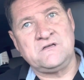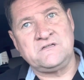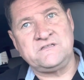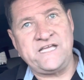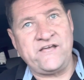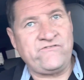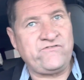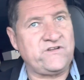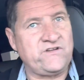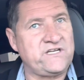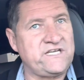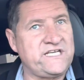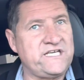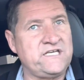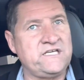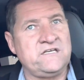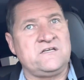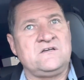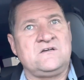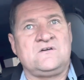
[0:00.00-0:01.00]

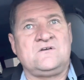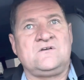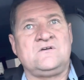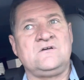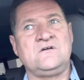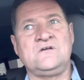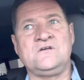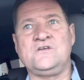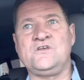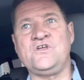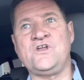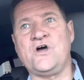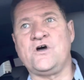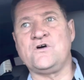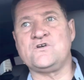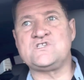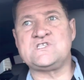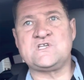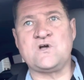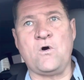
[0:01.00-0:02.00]
Definitely, you know,
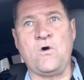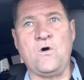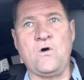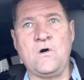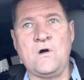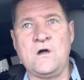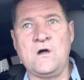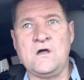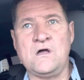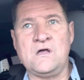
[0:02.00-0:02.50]
saw